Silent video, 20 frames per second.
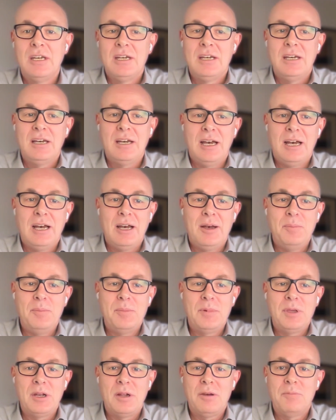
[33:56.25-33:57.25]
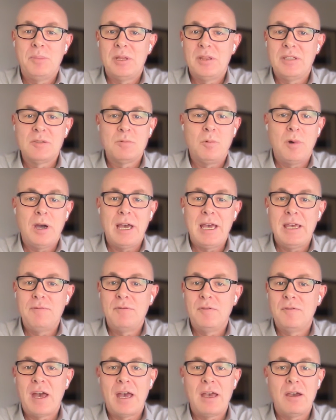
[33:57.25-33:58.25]
but this wave
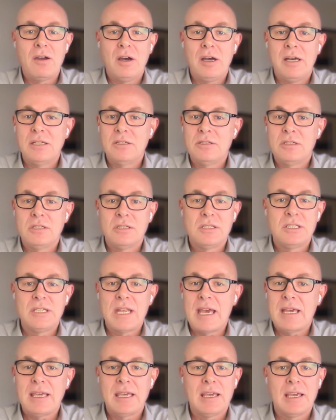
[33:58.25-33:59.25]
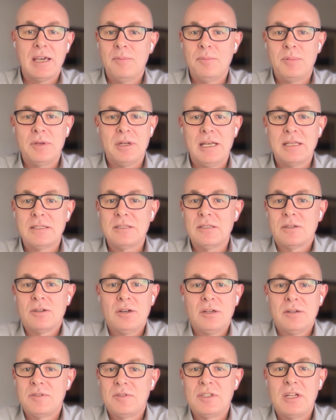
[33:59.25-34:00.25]
of AI is just stacking up. It hasn't
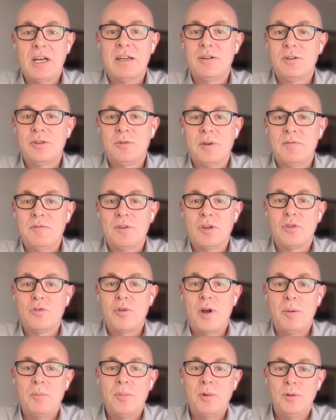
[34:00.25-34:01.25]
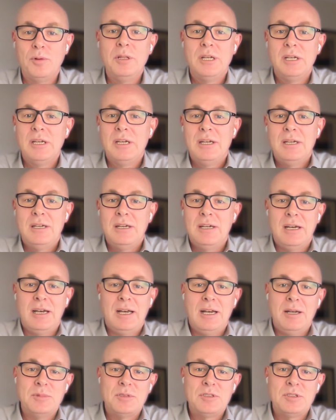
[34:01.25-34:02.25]
kind of started to even crumble.
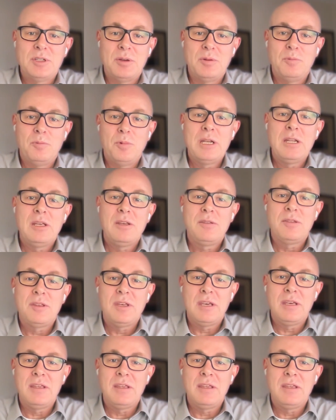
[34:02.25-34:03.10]
So where do you think